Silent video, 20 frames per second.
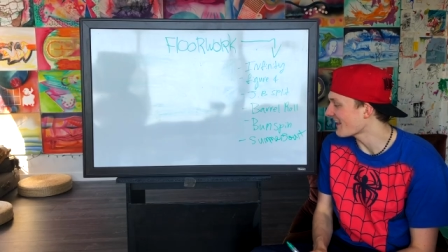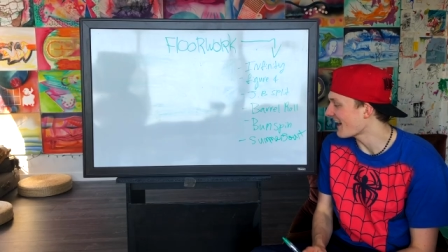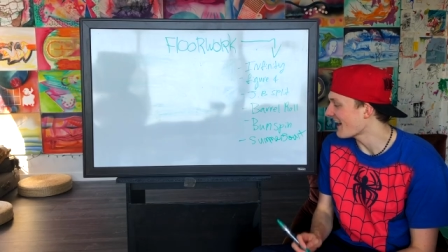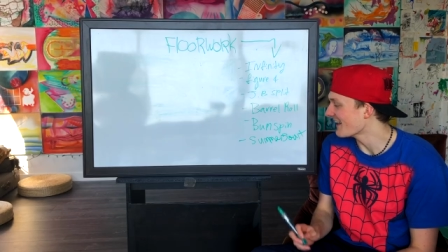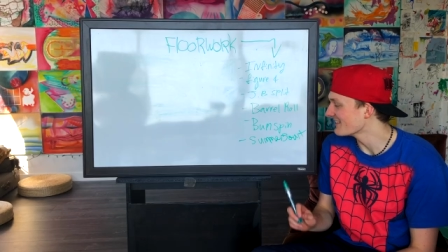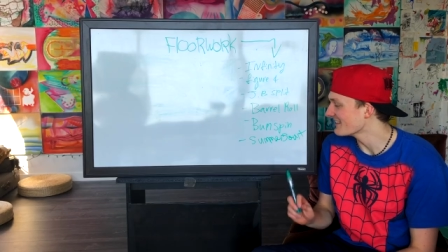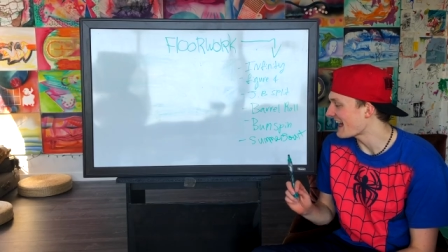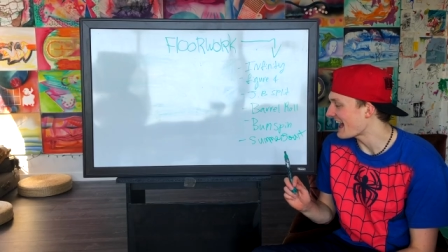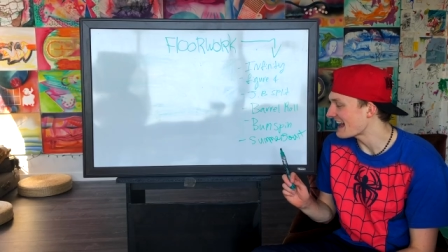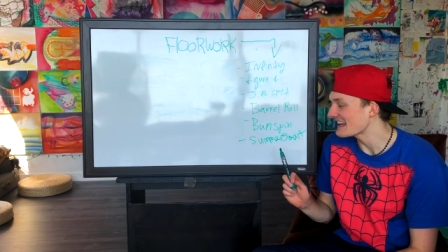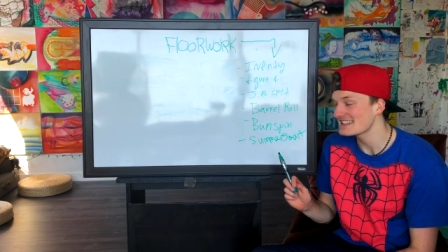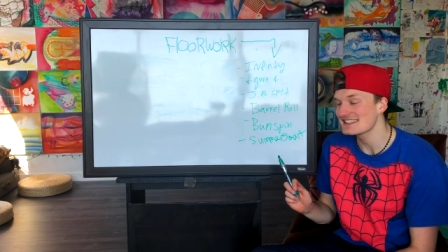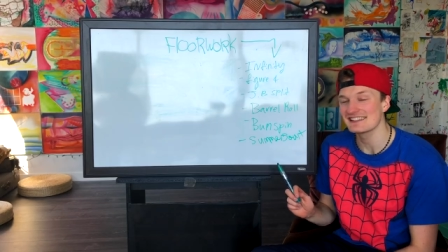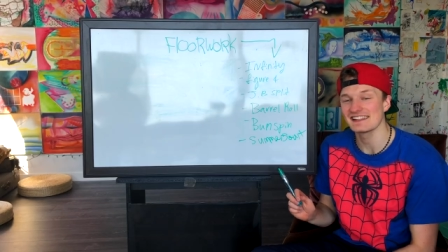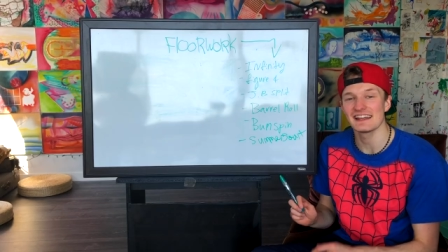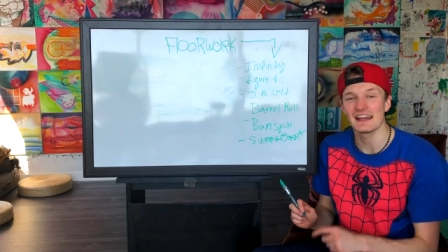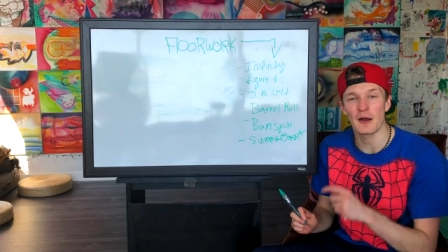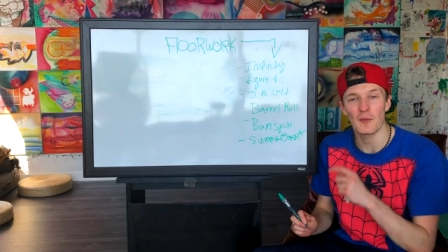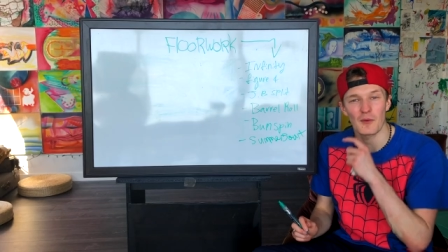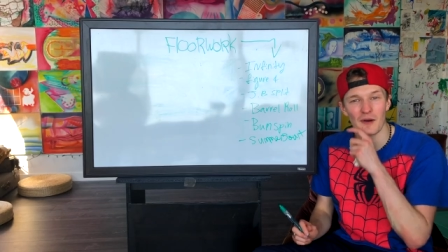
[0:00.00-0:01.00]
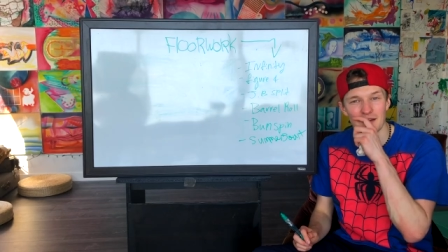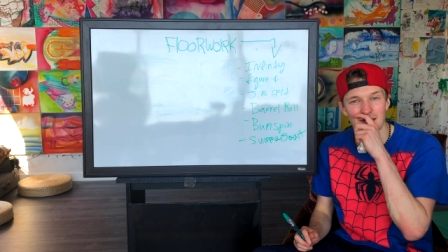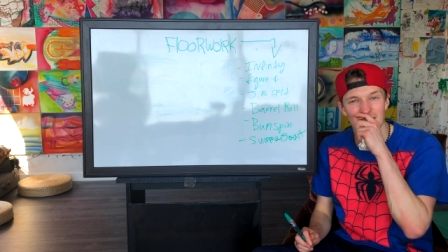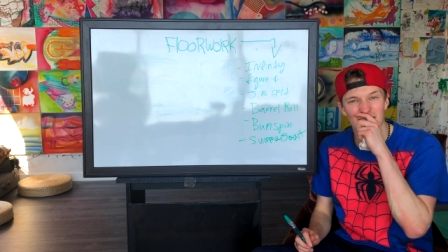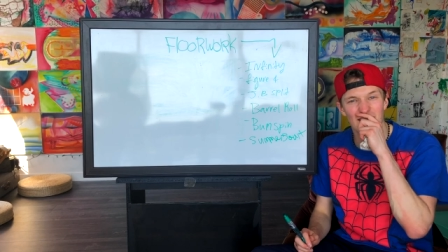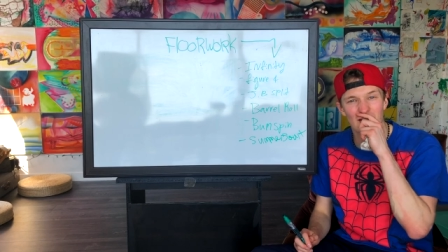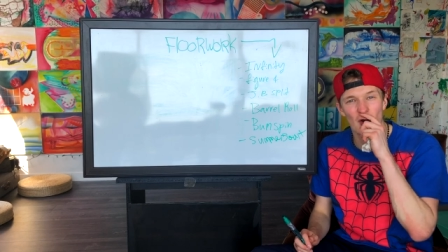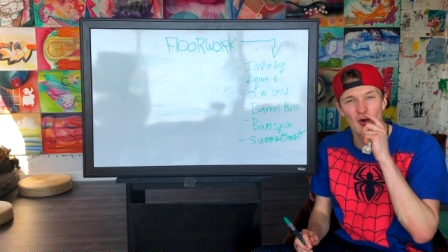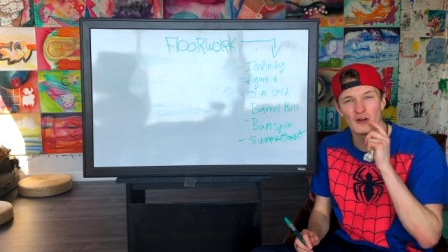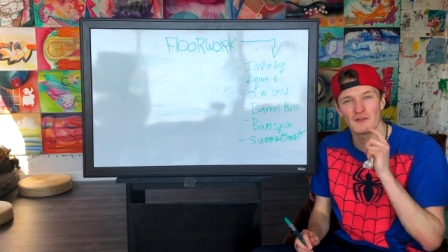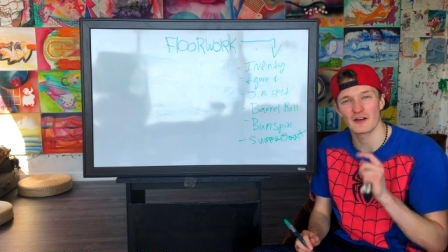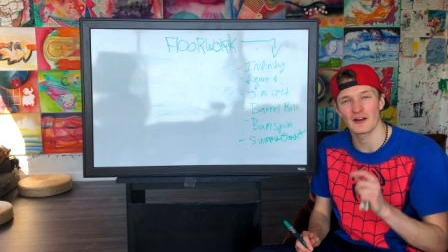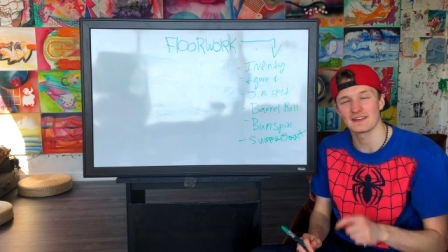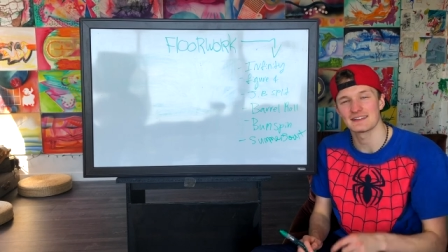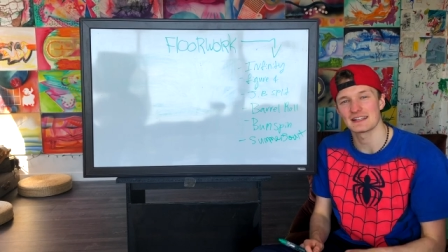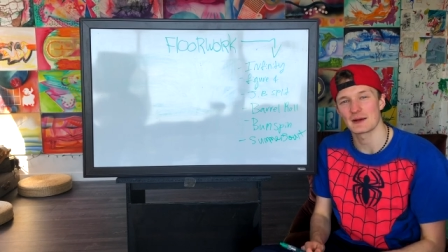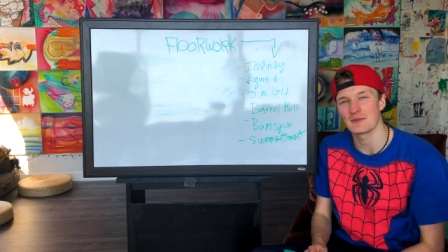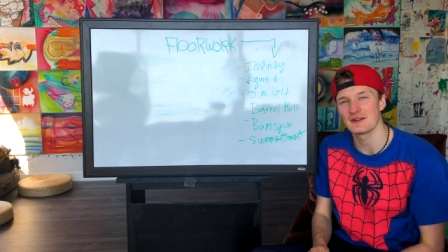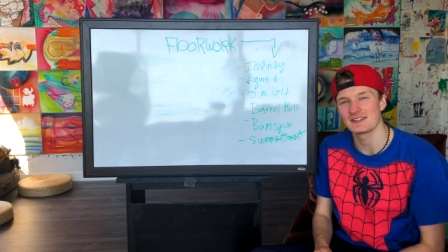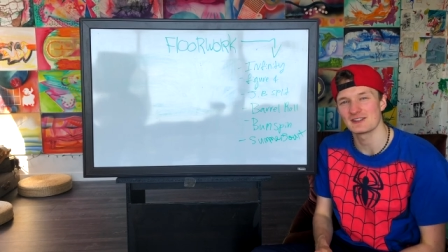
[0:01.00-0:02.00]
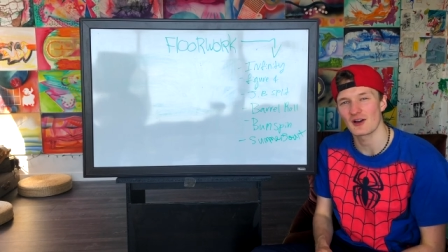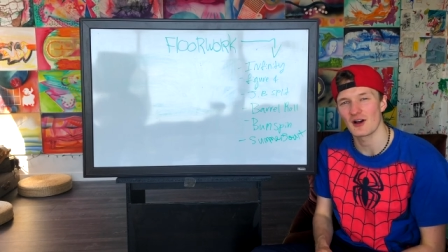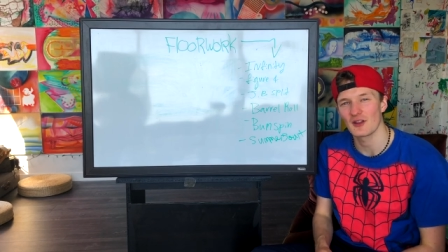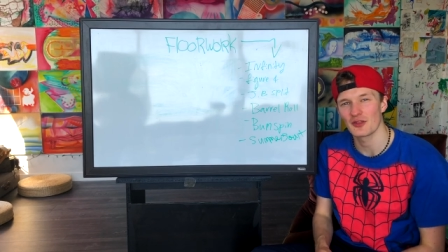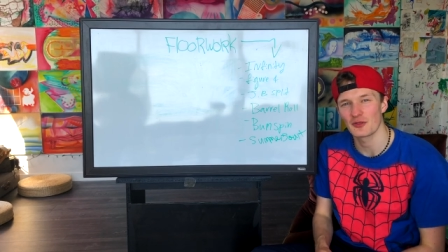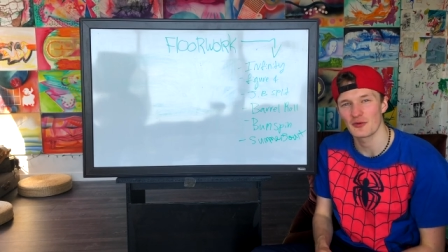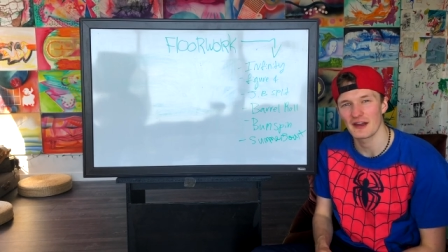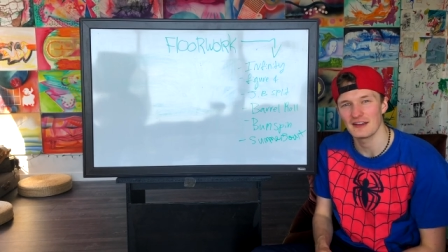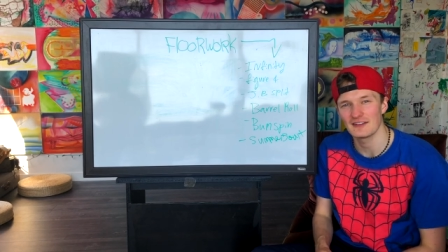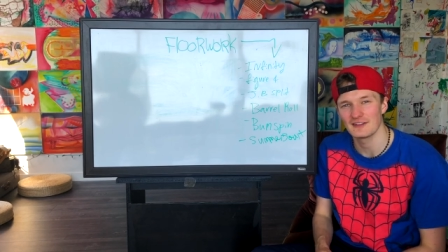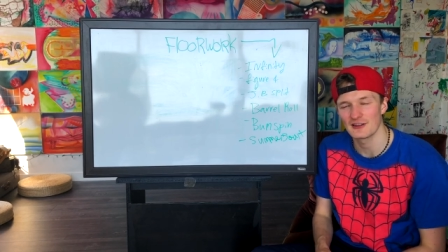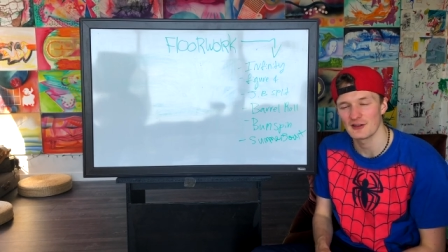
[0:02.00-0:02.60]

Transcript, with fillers: Lastly, I want to go over a somersault thread